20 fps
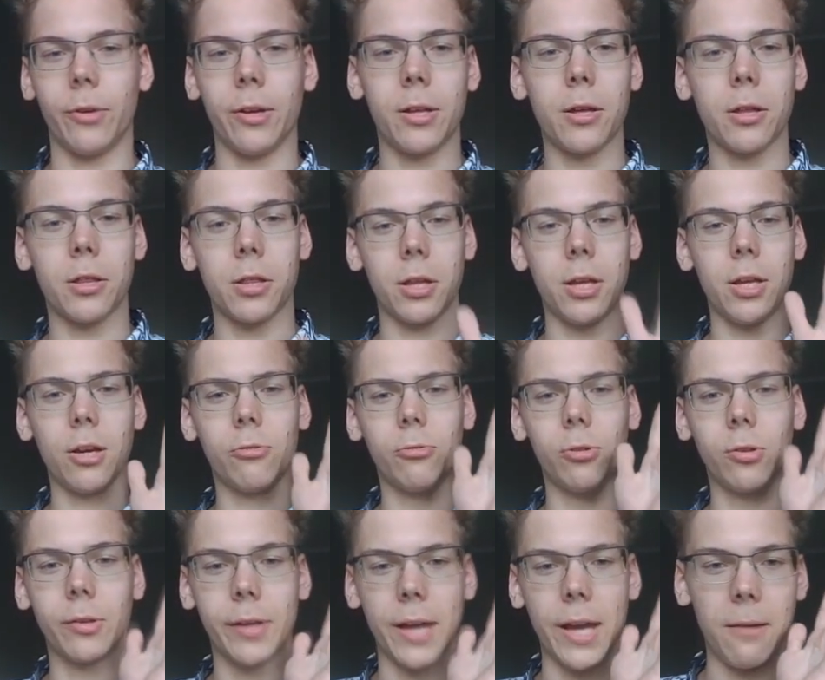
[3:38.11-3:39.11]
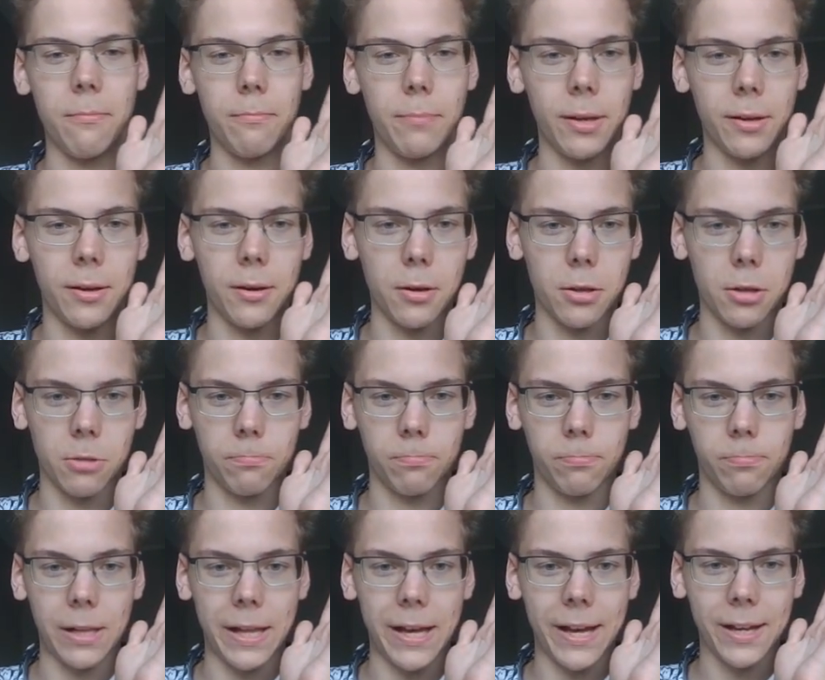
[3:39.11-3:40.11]
It is equal game because
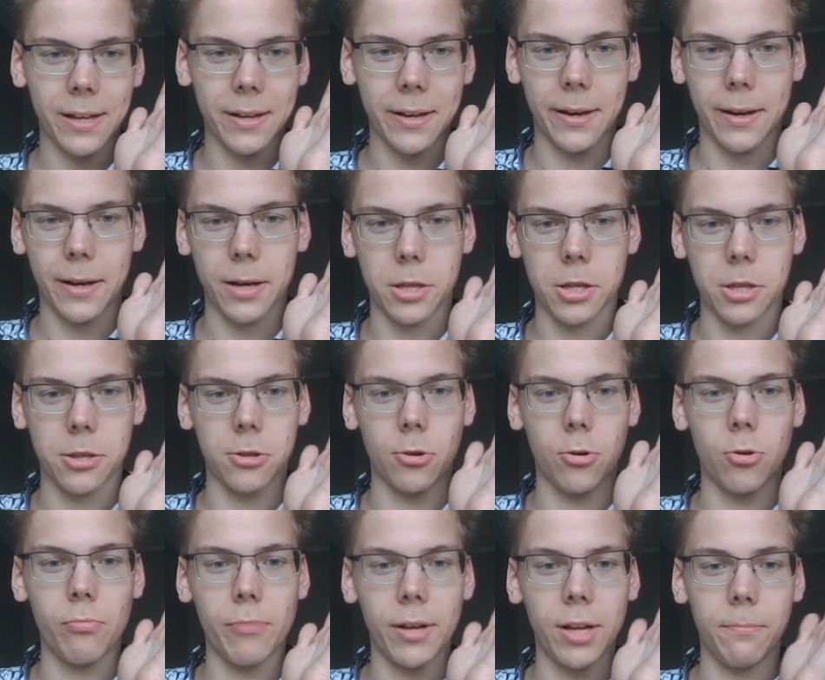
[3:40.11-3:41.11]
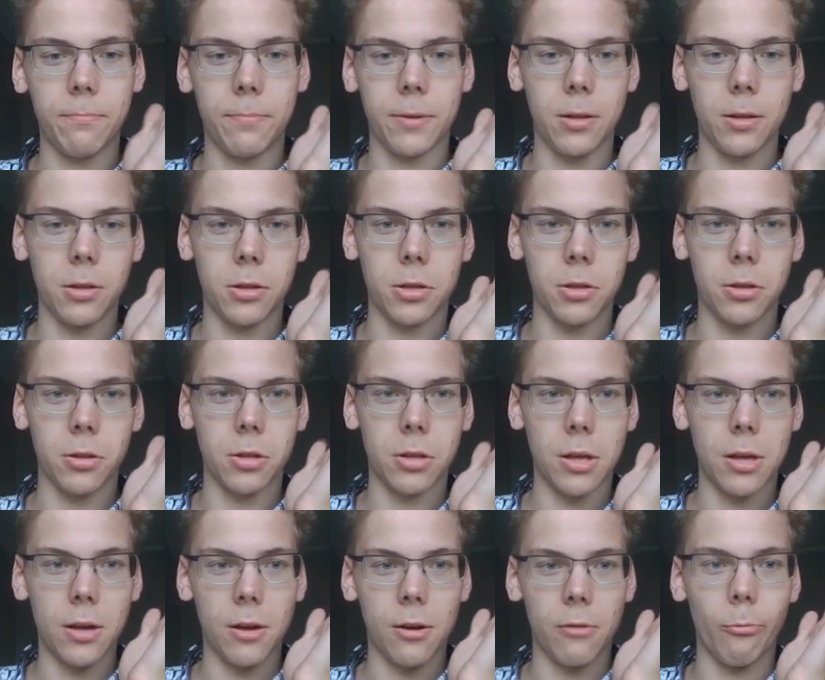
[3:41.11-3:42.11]
black has so many pieces
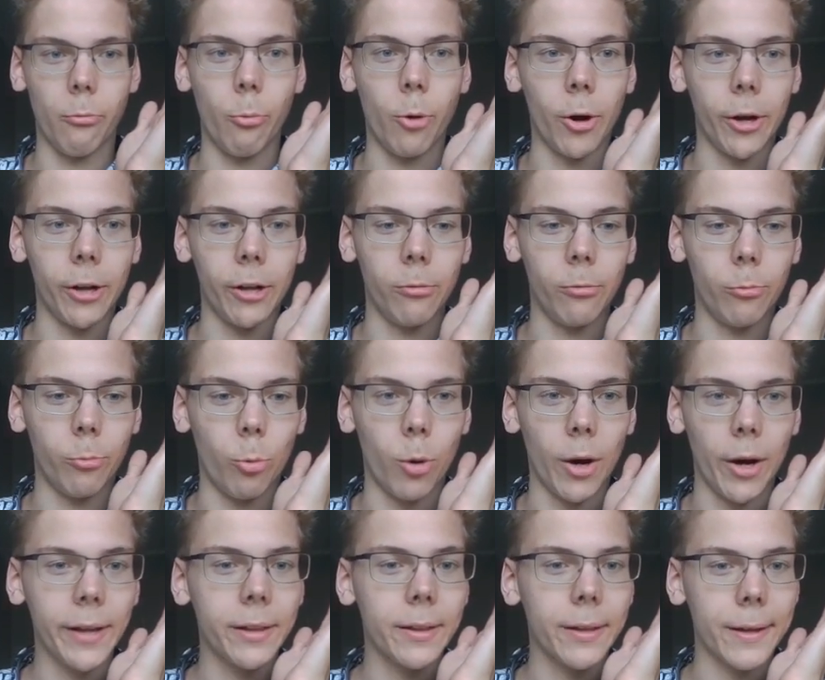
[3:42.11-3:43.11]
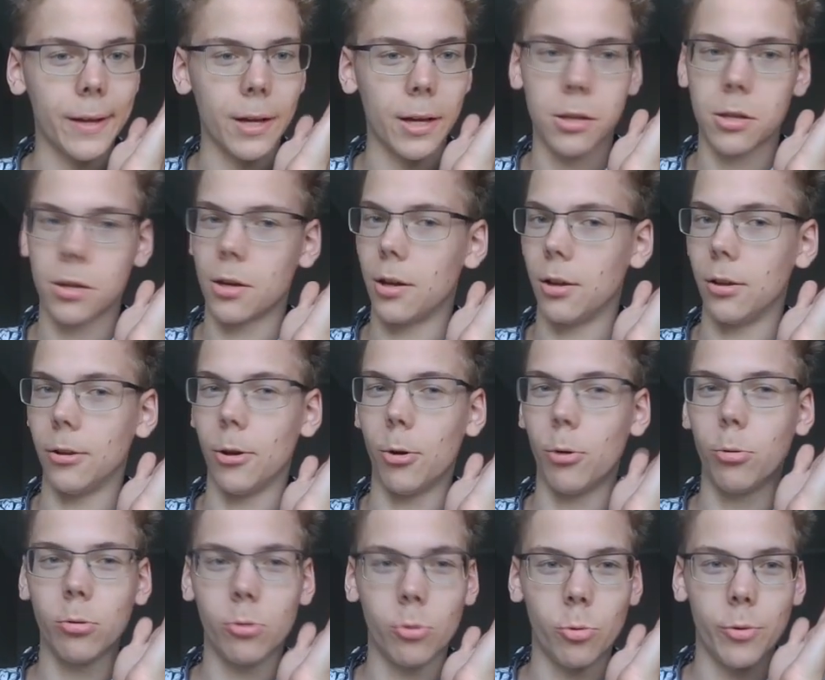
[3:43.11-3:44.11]
while white has a
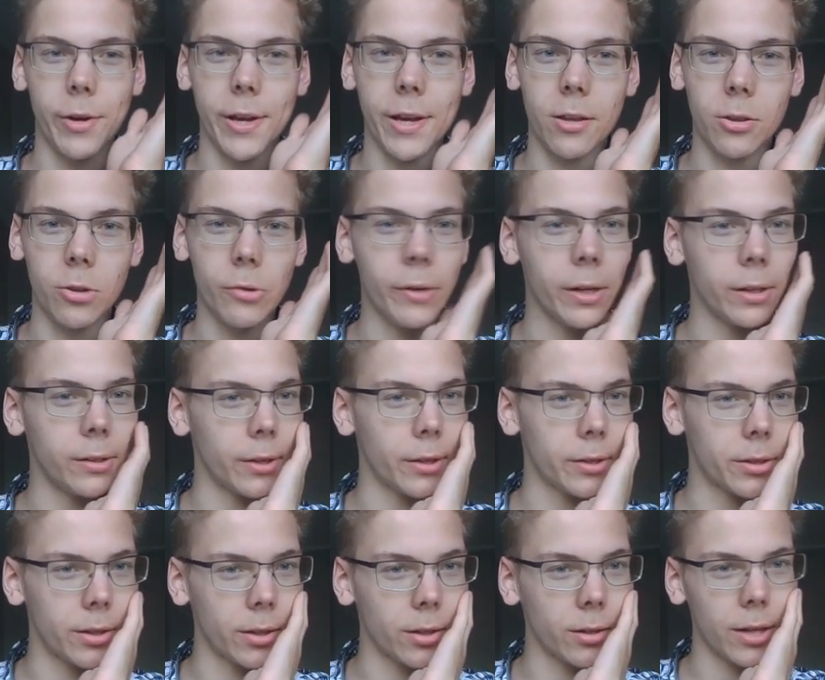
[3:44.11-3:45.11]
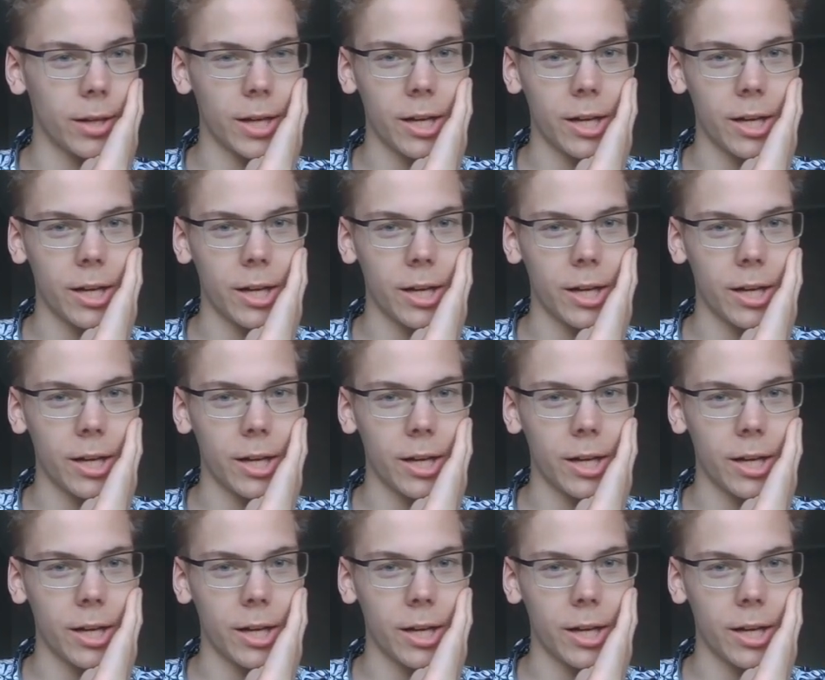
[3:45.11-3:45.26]
lone queen doing nothing.